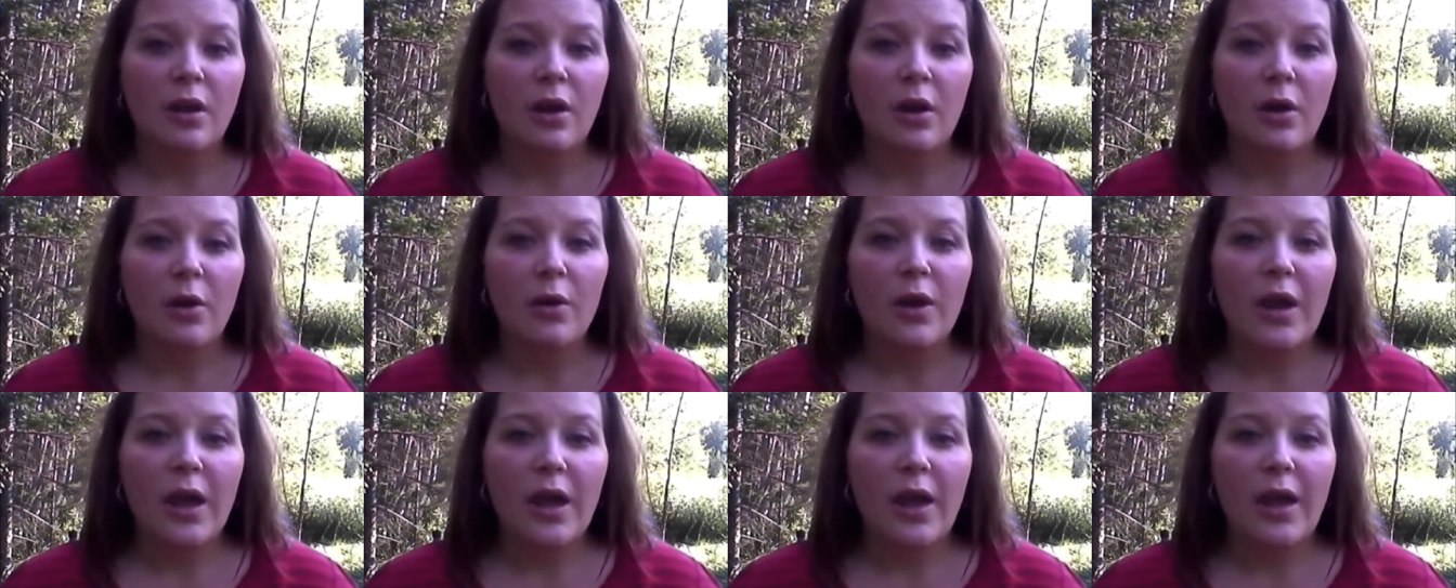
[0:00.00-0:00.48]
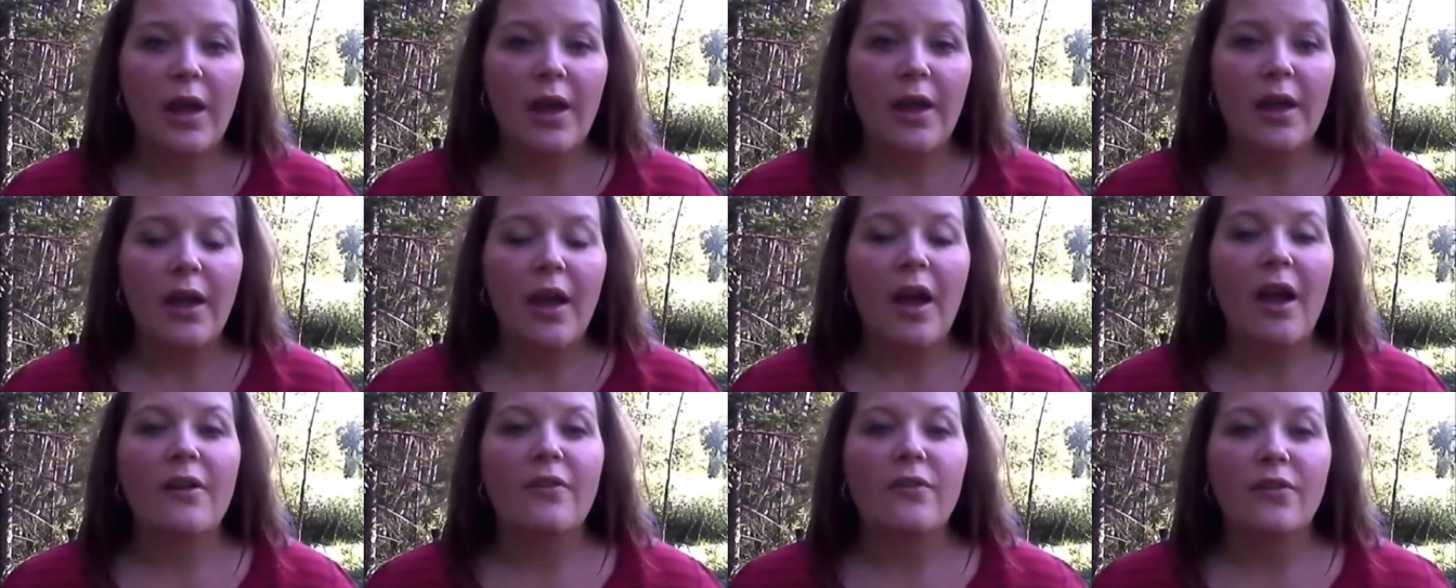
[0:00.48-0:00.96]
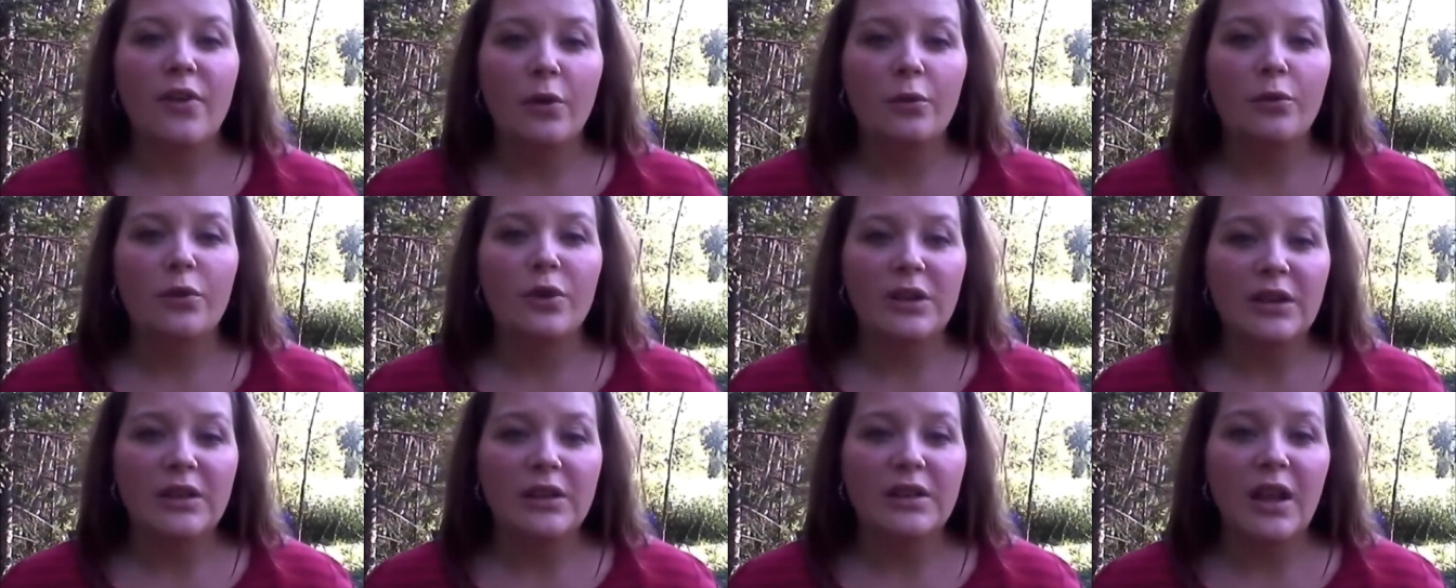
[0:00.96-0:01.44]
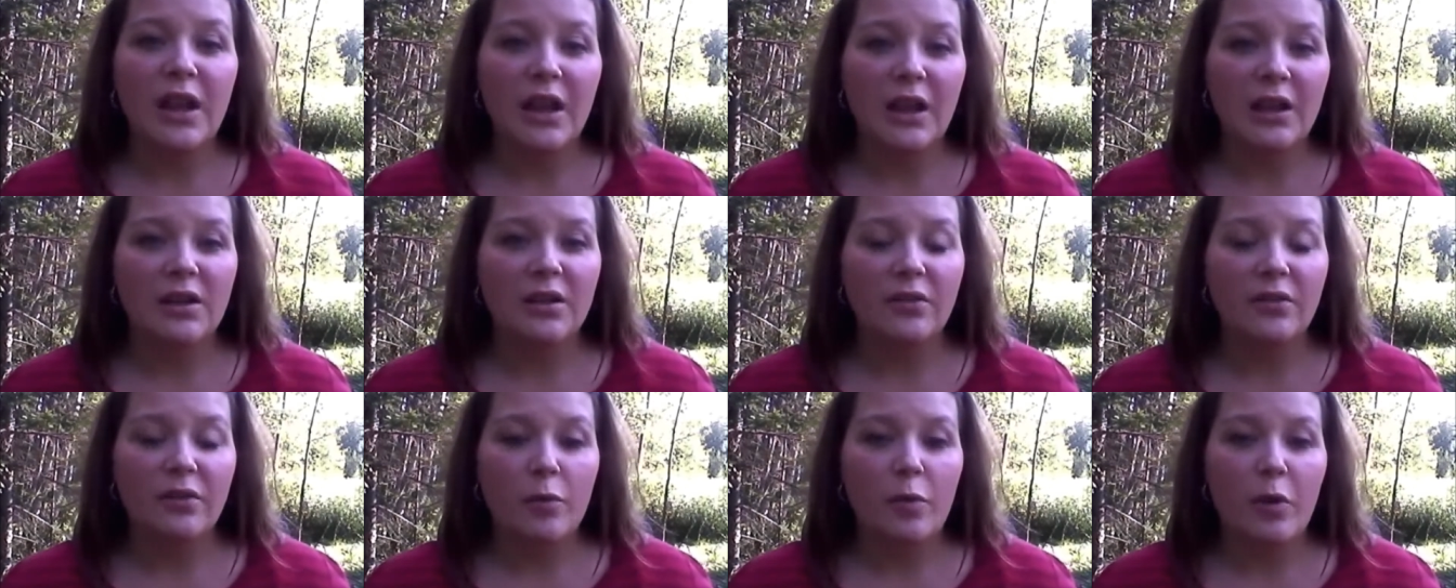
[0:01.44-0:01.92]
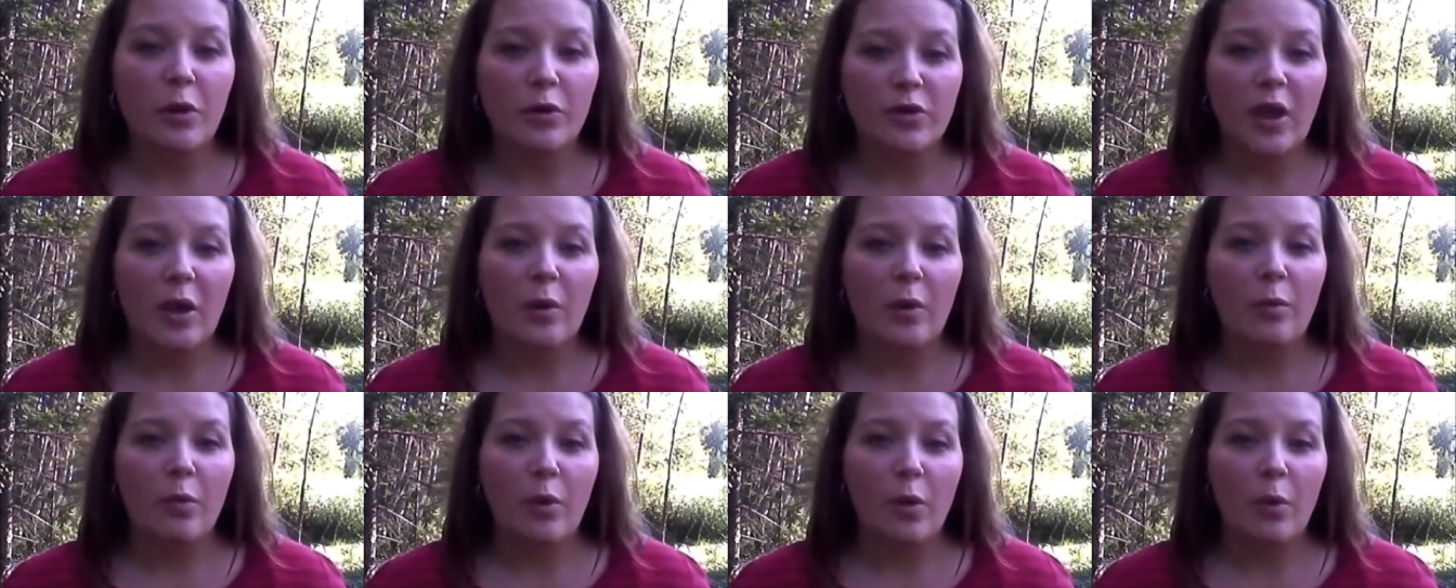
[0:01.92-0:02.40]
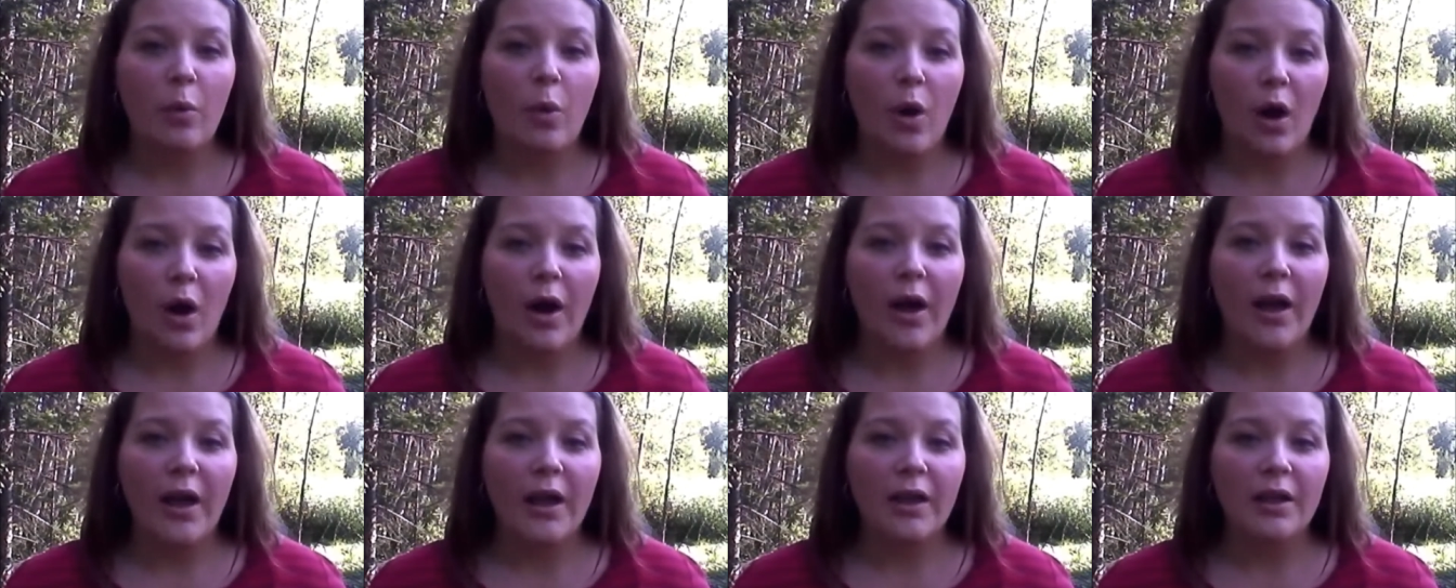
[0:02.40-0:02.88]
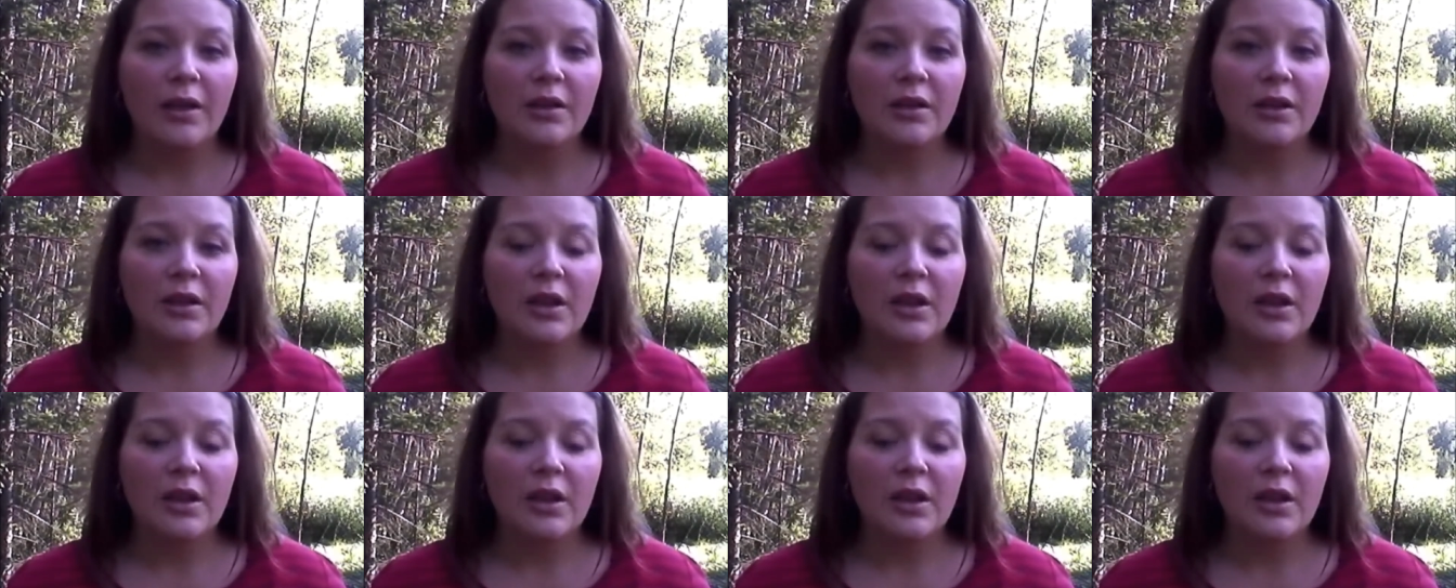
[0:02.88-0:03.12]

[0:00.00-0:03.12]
Okay, I felt really negative about that, but why?